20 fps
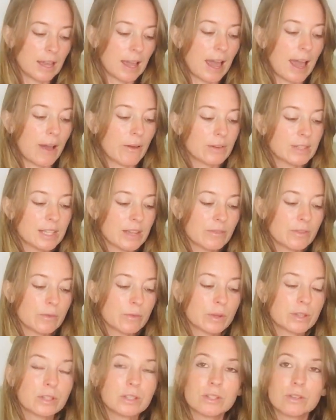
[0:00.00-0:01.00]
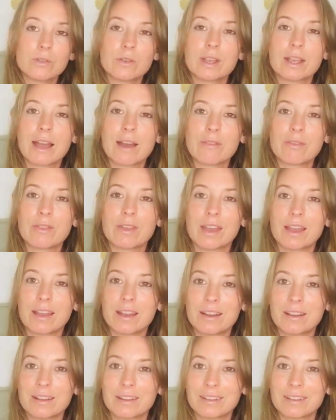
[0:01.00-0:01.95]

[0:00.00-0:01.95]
How is everyone doing out there?